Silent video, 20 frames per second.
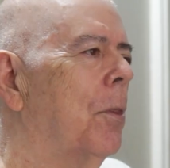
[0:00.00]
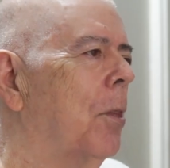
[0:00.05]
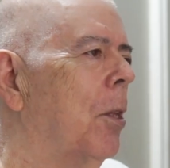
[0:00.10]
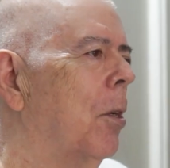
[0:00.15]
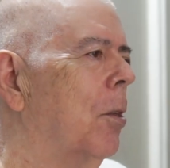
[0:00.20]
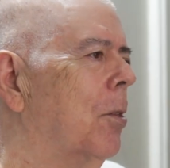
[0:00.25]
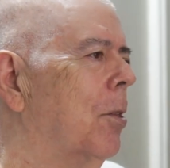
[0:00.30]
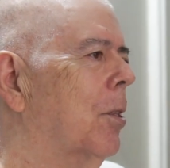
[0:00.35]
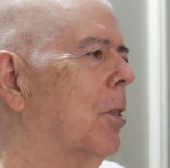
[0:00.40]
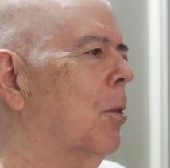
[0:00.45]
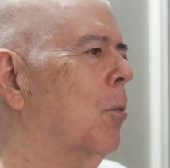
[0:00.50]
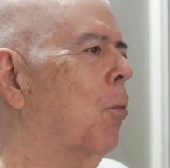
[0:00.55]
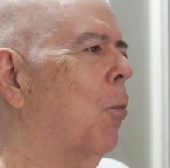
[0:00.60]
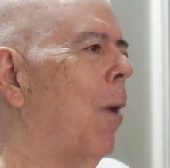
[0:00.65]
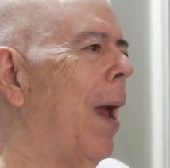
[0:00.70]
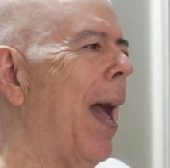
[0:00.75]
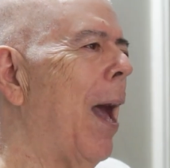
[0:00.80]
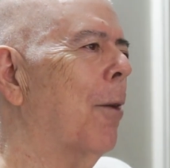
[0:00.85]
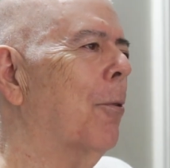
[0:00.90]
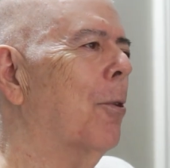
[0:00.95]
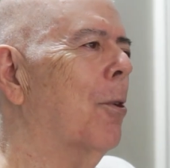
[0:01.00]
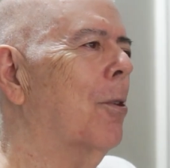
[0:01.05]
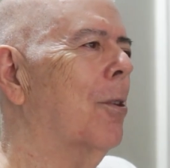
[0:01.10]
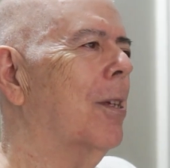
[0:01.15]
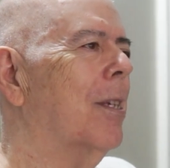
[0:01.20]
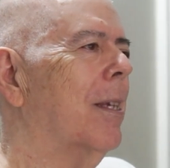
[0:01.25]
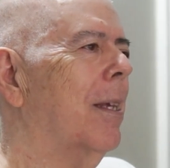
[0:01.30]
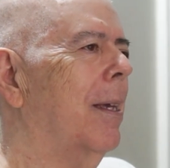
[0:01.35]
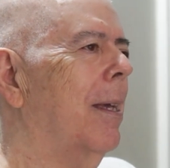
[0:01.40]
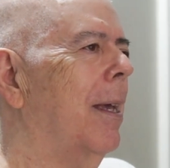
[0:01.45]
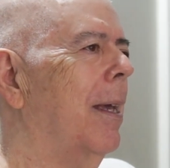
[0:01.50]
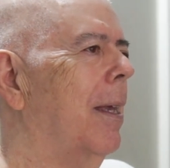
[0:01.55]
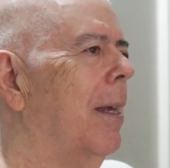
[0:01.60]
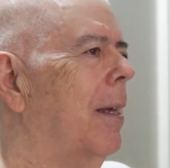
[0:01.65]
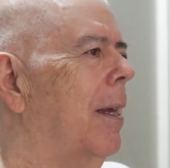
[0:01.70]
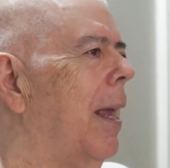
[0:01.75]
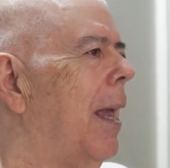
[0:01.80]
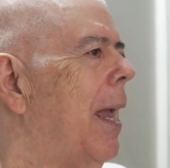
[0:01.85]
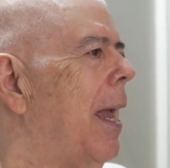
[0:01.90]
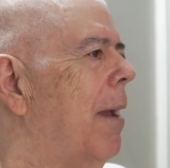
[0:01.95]
There's just routers
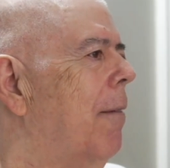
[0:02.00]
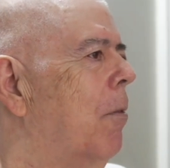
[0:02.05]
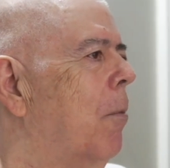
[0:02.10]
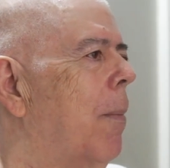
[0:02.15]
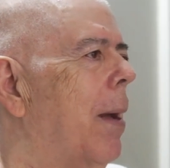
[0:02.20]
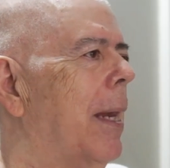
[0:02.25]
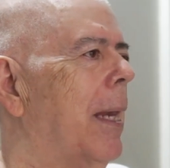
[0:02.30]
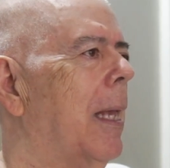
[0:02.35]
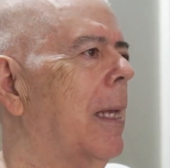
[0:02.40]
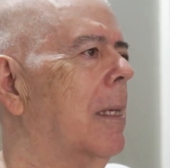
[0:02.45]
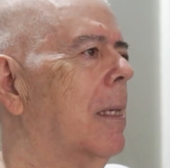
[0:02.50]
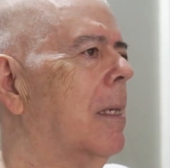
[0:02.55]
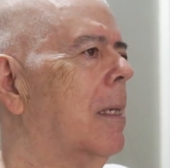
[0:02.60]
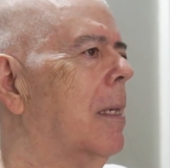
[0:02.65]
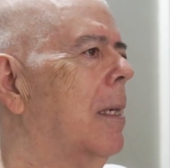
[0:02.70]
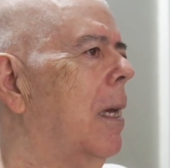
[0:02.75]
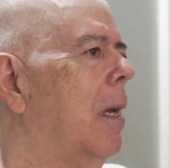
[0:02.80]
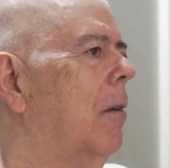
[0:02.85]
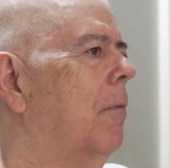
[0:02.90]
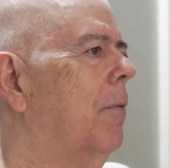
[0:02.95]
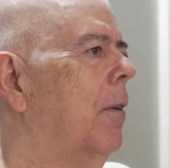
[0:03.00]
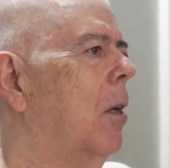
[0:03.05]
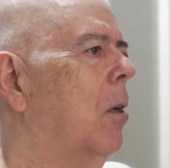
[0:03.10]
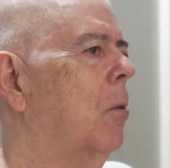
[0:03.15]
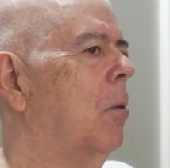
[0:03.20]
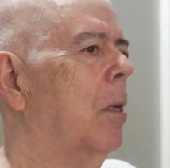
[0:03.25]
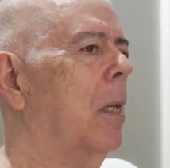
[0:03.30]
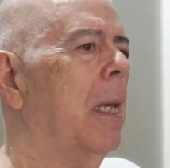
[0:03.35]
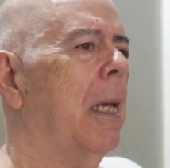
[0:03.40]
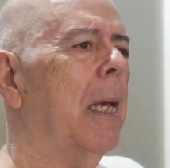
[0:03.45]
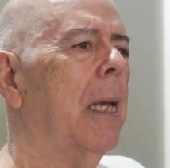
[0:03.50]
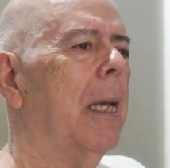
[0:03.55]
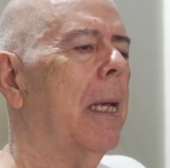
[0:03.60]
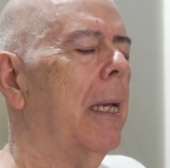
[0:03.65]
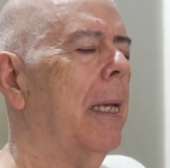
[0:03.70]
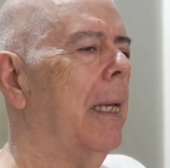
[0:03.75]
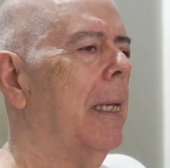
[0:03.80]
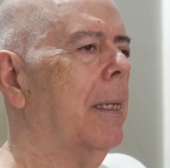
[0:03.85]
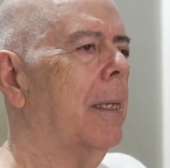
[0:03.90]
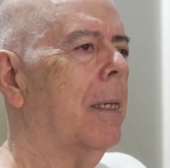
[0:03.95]
and everybody has a cell phone.
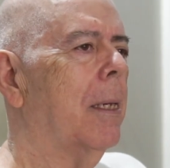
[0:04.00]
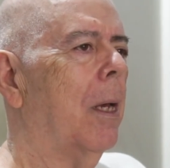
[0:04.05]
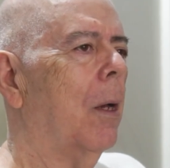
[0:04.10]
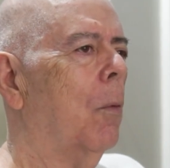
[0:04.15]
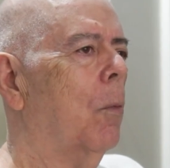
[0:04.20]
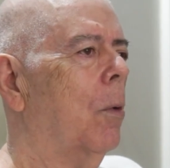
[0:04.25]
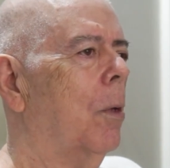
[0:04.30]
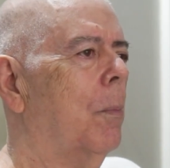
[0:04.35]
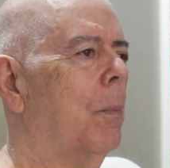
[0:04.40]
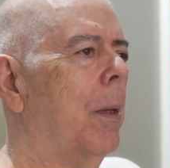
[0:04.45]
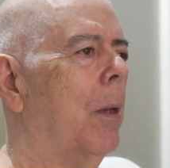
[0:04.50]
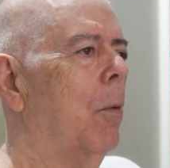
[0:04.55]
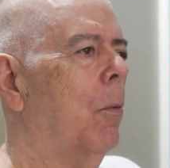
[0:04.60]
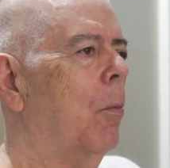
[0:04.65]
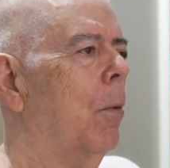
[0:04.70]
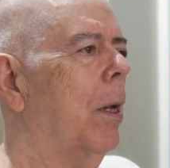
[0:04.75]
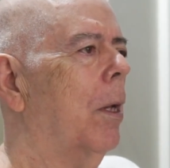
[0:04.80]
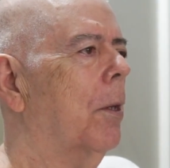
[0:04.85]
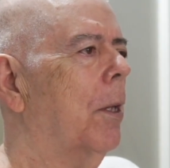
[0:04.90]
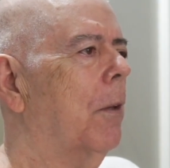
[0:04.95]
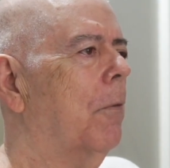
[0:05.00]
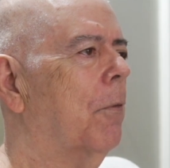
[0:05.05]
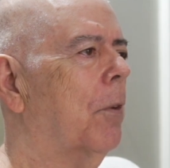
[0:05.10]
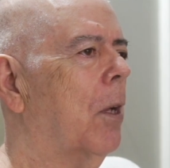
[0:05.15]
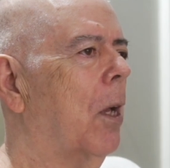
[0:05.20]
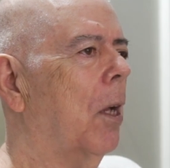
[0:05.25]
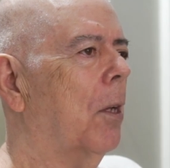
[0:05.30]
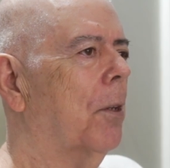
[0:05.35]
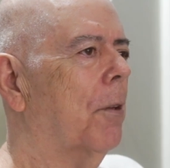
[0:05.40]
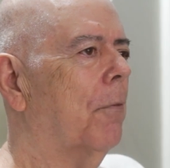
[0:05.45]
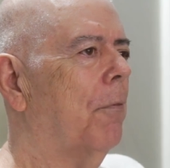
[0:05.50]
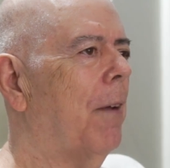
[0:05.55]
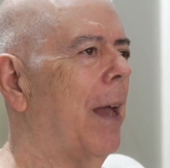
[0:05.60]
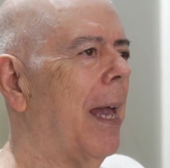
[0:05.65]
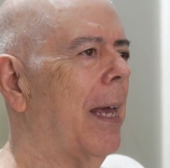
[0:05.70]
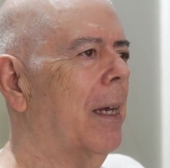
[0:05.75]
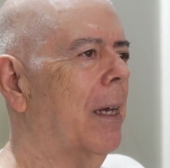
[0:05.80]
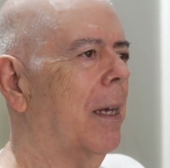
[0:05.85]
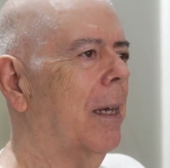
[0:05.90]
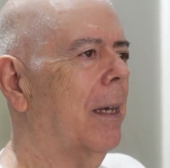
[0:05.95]
It would be real difficult to
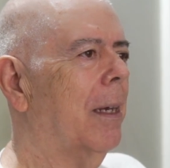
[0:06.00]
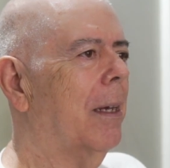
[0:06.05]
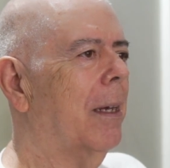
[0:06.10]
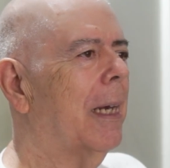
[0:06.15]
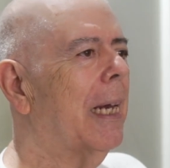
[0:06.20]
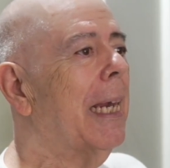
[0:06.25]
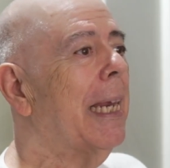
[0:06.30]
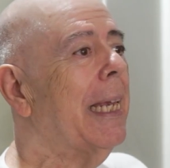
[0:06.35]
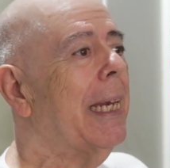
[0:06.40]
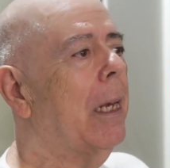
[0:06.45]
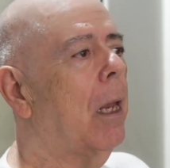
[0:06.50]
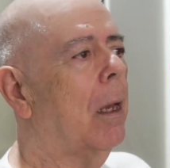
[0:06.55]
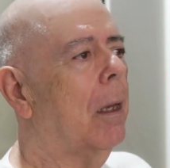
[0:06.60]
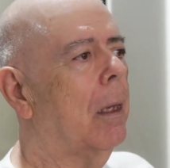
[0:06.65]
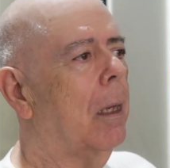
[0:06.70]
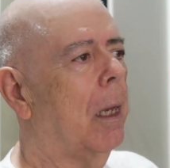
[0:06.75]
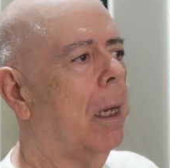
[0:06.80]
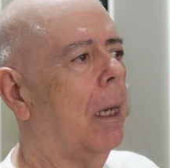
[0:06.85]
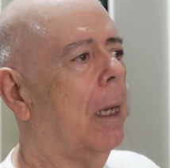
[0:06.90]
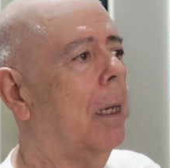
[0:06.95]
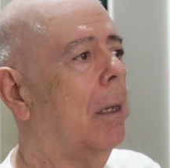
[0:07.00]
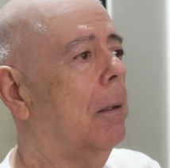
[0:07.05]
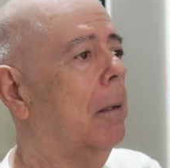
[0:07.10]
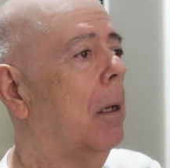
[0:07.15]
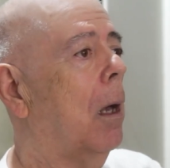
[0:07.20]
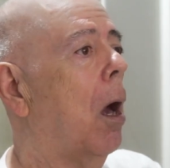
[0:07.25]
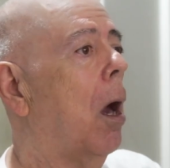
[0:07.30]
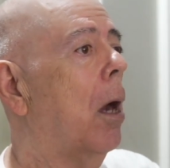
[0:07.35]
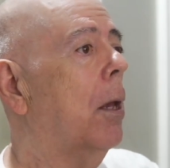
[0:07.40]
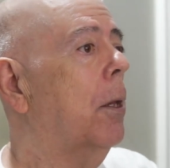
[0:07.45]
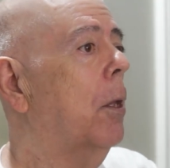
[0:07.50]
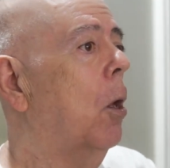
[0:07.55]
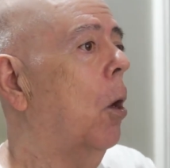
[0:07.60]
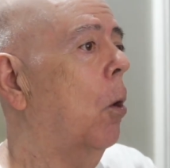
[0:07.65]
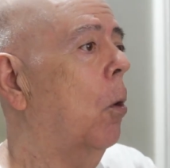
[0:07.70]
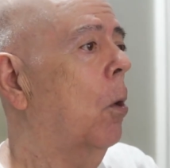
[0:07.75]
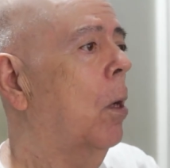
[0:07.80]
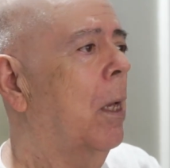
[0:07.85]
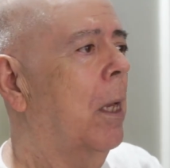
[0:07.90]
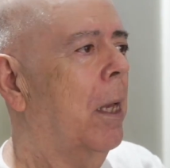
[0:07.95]
find clean audio